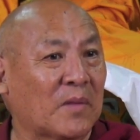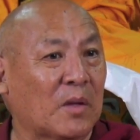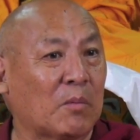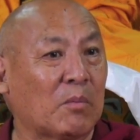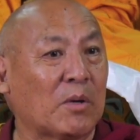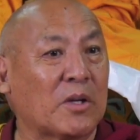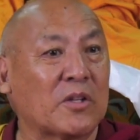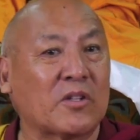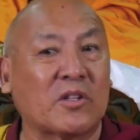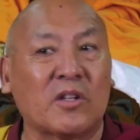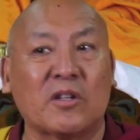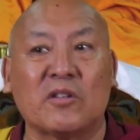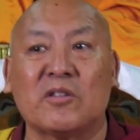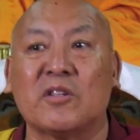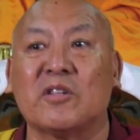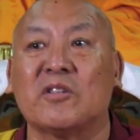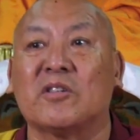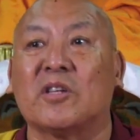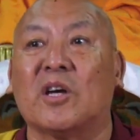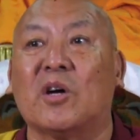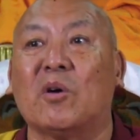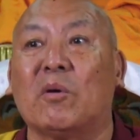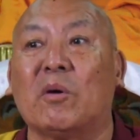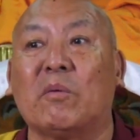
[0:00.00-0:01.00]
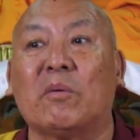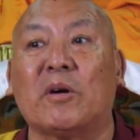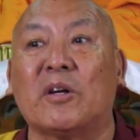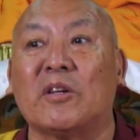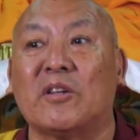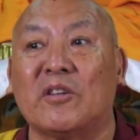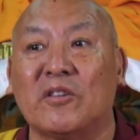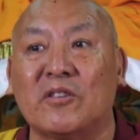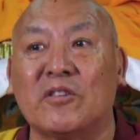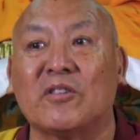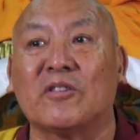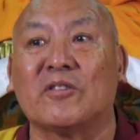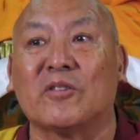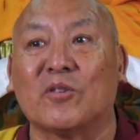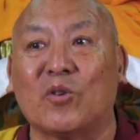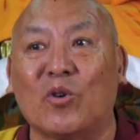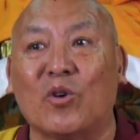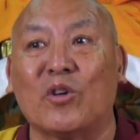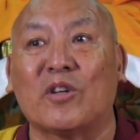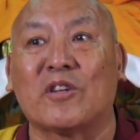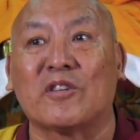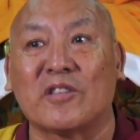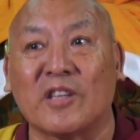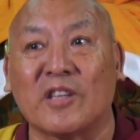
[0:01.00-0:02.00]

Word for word: the Master says, however, this is quite